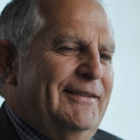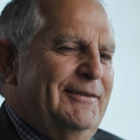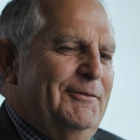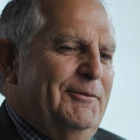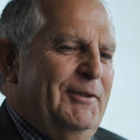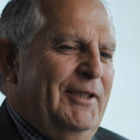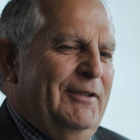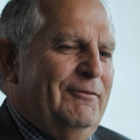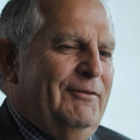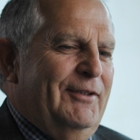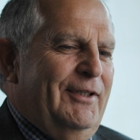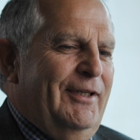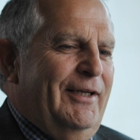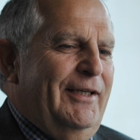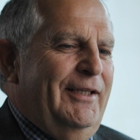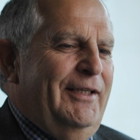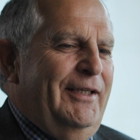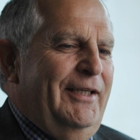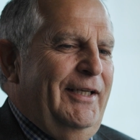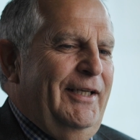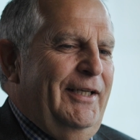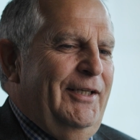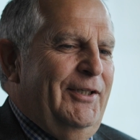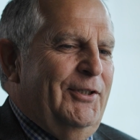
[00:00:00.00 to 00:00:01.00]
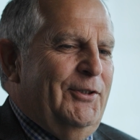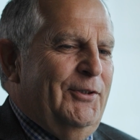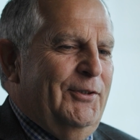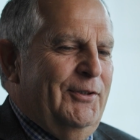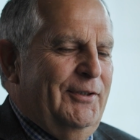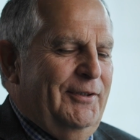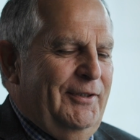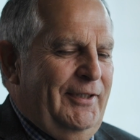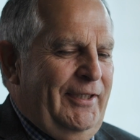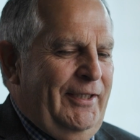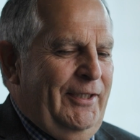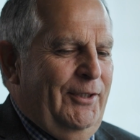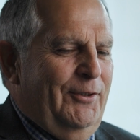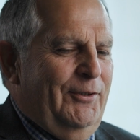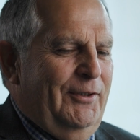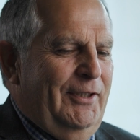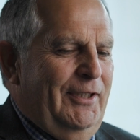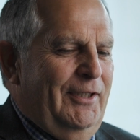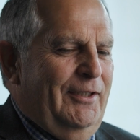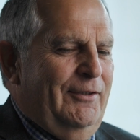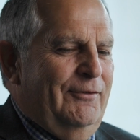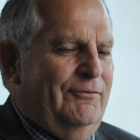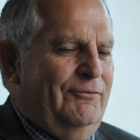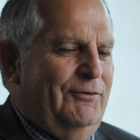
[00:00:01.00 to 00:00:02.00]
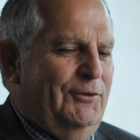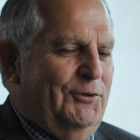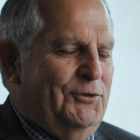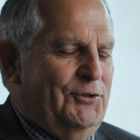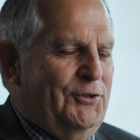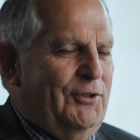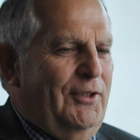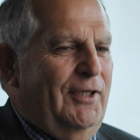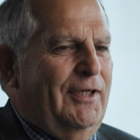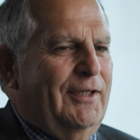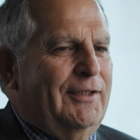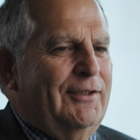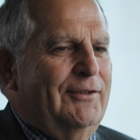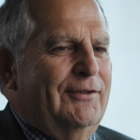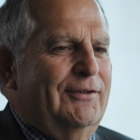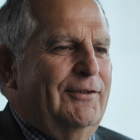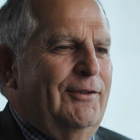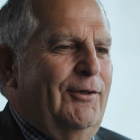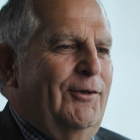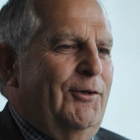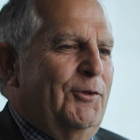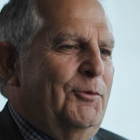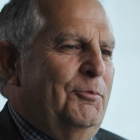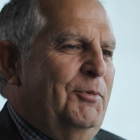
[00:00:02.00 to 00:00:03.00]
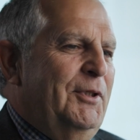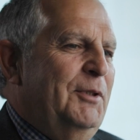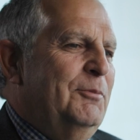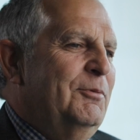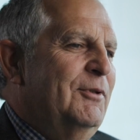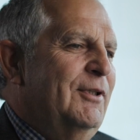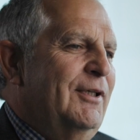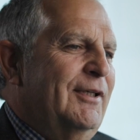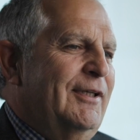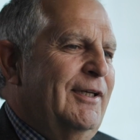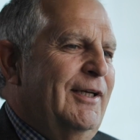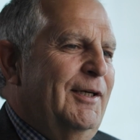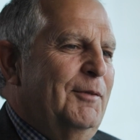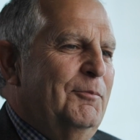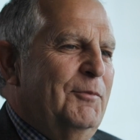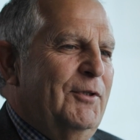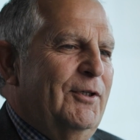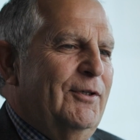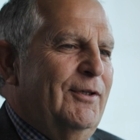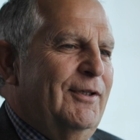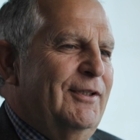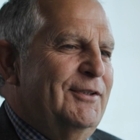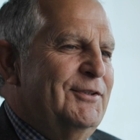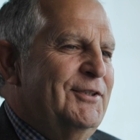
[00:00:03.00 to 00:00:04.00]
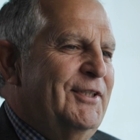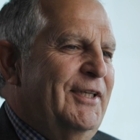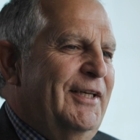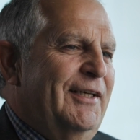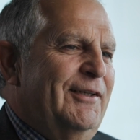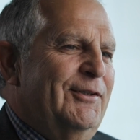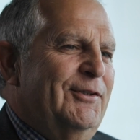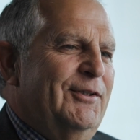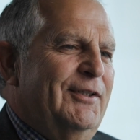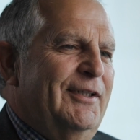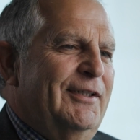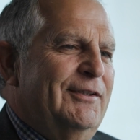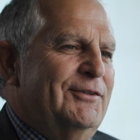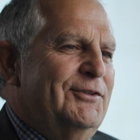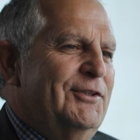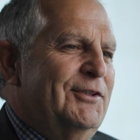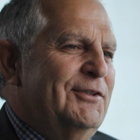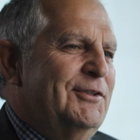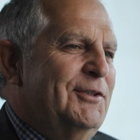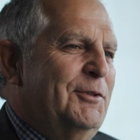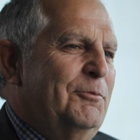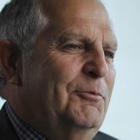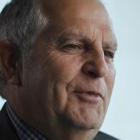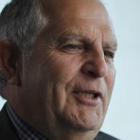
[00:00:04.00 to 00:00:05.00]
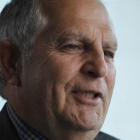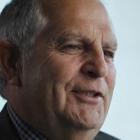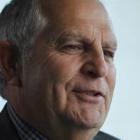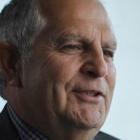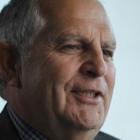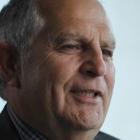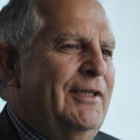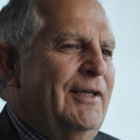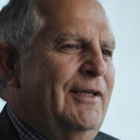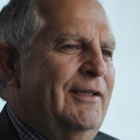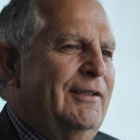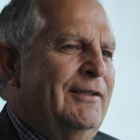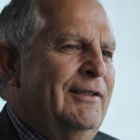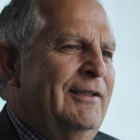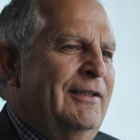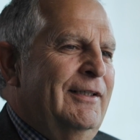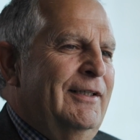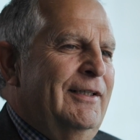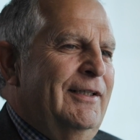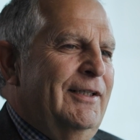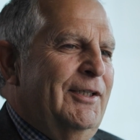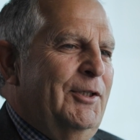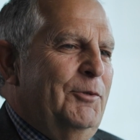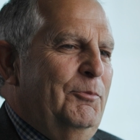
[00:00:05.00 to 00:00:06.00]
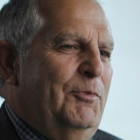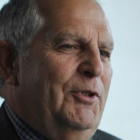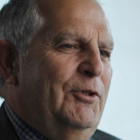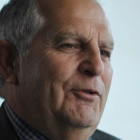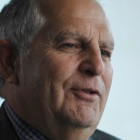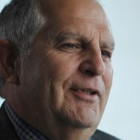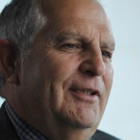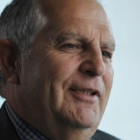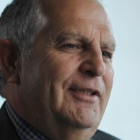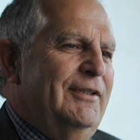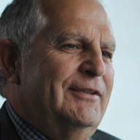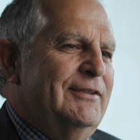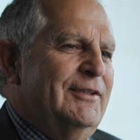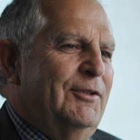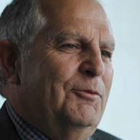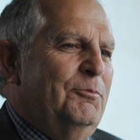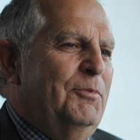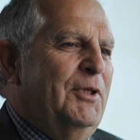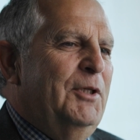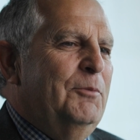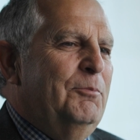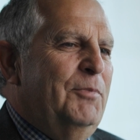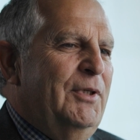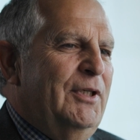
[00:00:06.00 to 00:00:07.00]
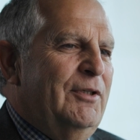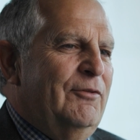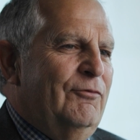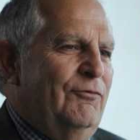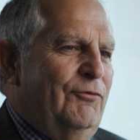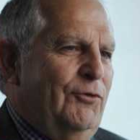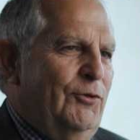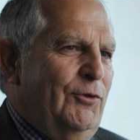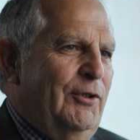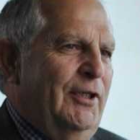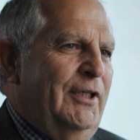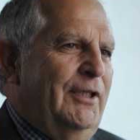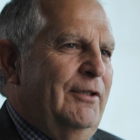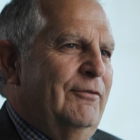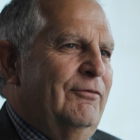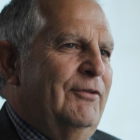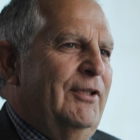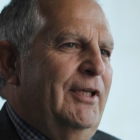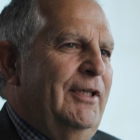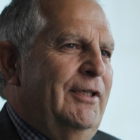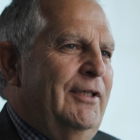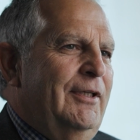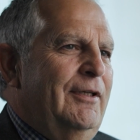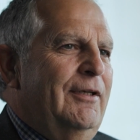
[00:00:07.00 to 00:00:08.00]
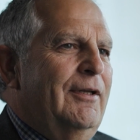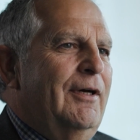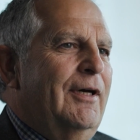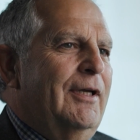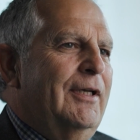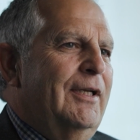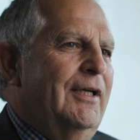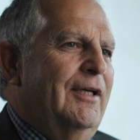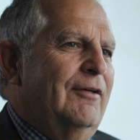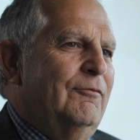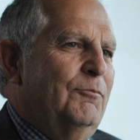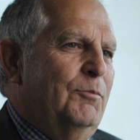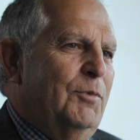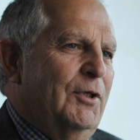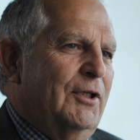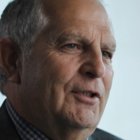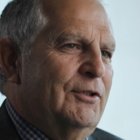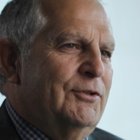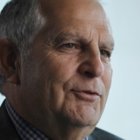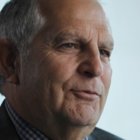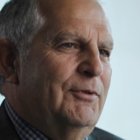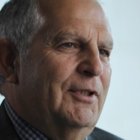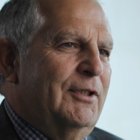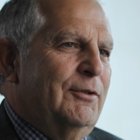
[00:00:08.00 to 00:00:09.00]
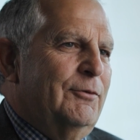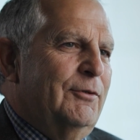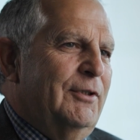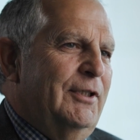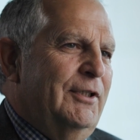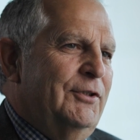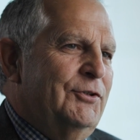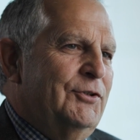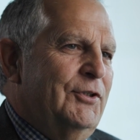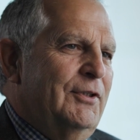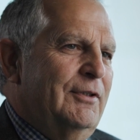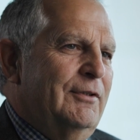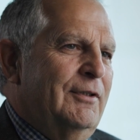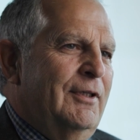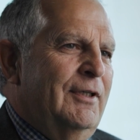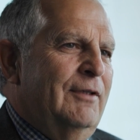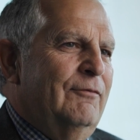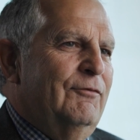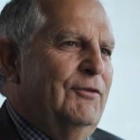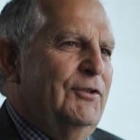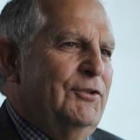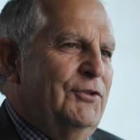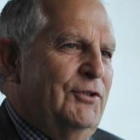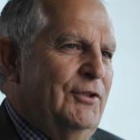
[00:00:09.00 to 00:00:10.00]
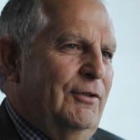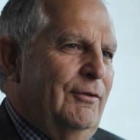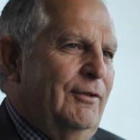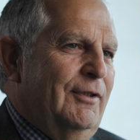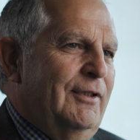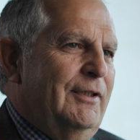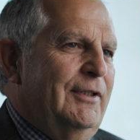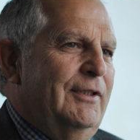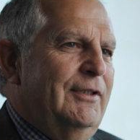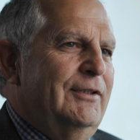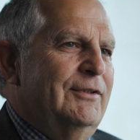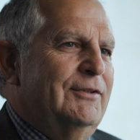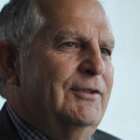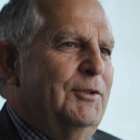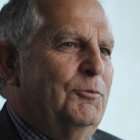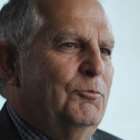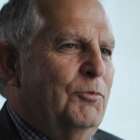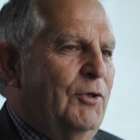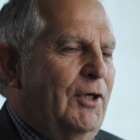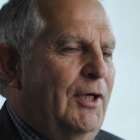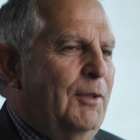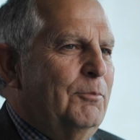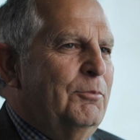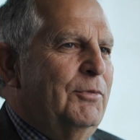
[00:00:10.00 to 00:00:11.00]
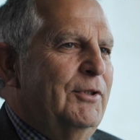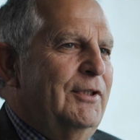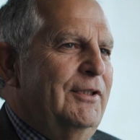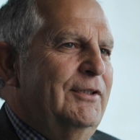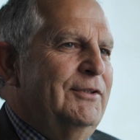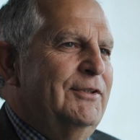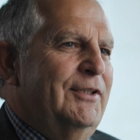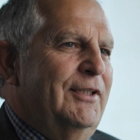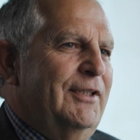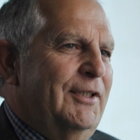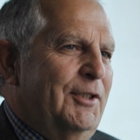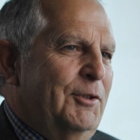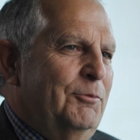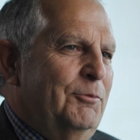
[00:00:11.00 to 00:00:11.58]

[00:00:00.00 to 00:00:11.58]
We have a 90-acre area for soccer, and all the people that come there on a Saturday. It's just amazing. Communities, there'd be a big void if they did not have Parks and Recreation facilities and properties in a